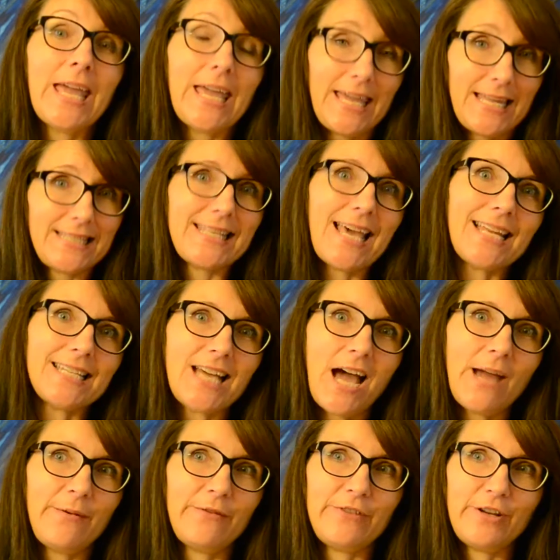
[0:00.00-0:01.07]
It's that time
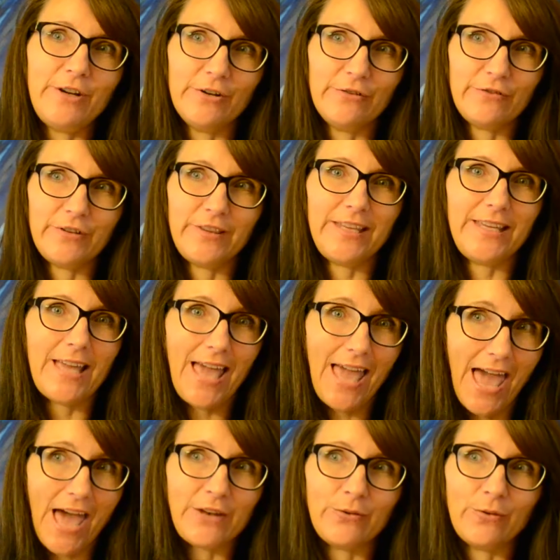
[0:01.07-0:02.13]
of year for the
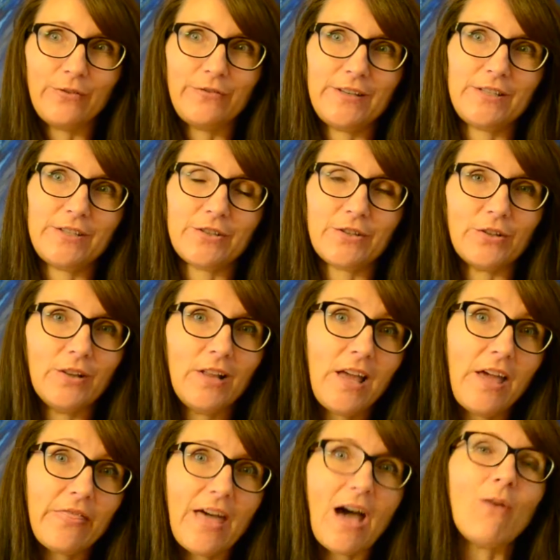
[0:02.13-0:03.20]
annual physical,
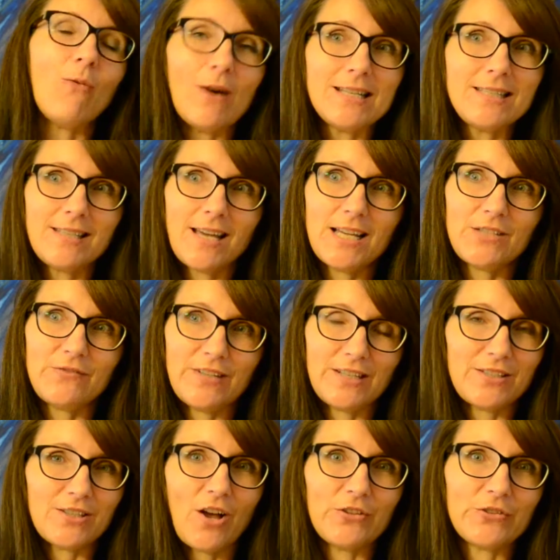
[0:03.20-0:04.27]
that
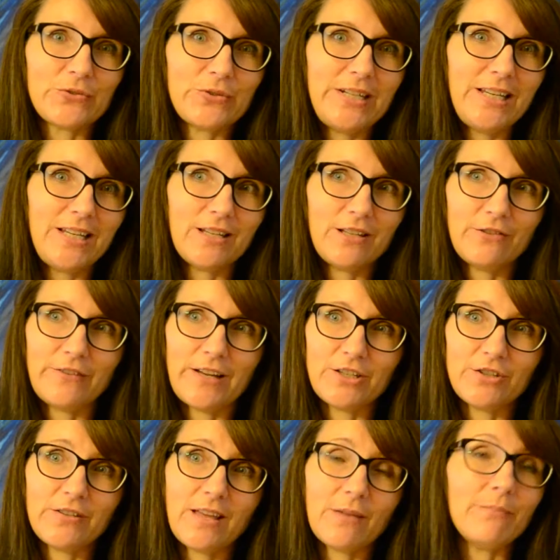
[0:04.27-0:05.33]
one-size-fits-all screening intervention
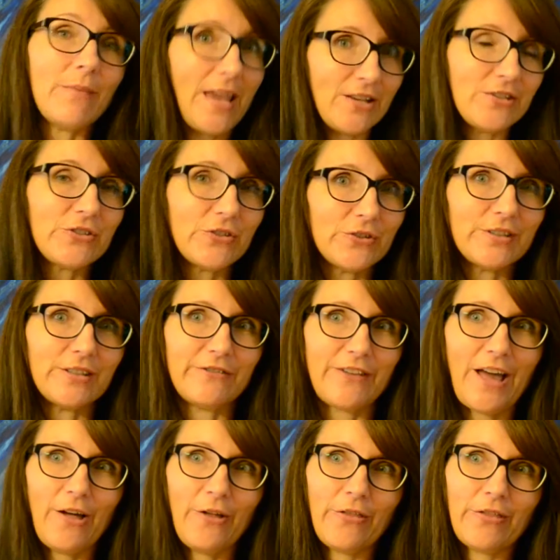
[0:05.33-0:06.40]
that makes certain of
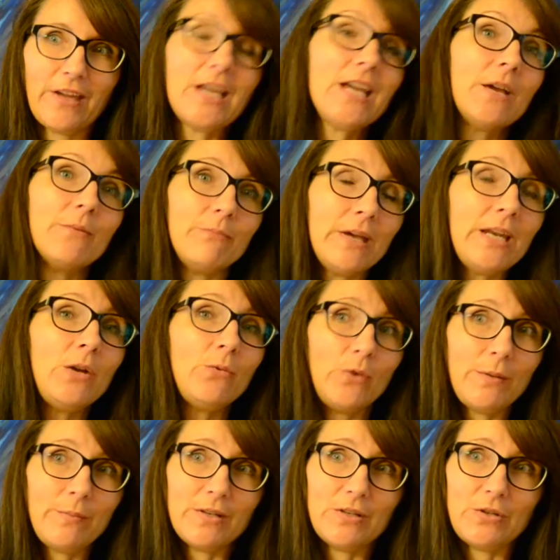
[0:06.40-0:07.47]
health. Many
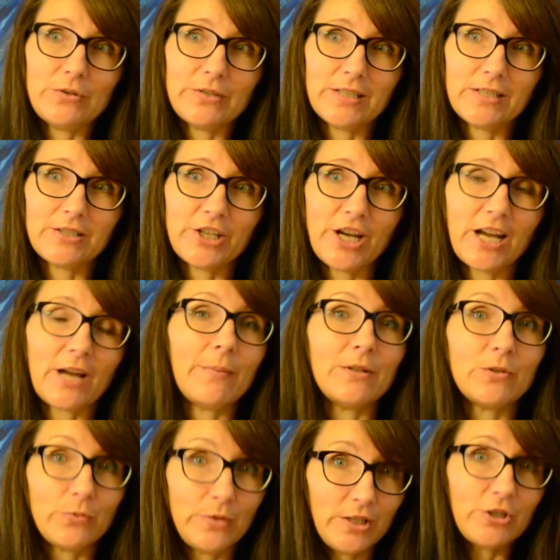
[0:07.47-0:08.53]
women use this checkup as
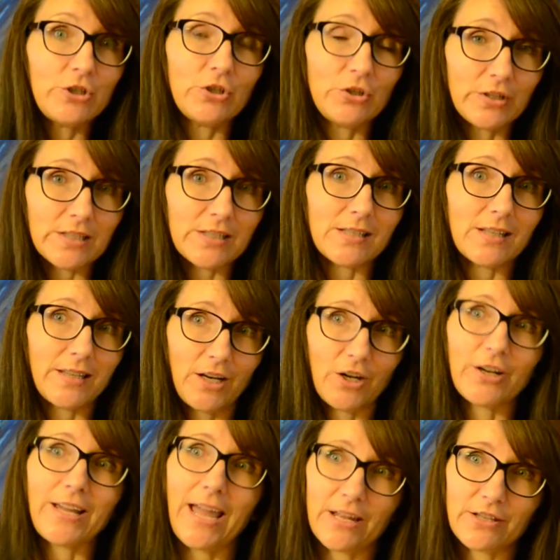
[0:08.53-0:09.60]
reassurance that they are
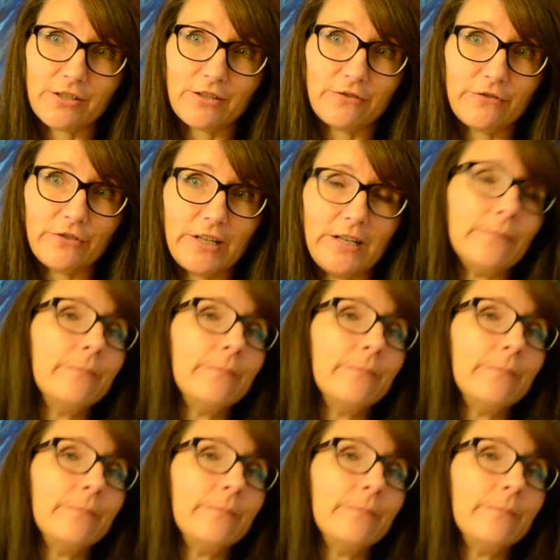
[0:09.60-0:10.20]
cancer-free.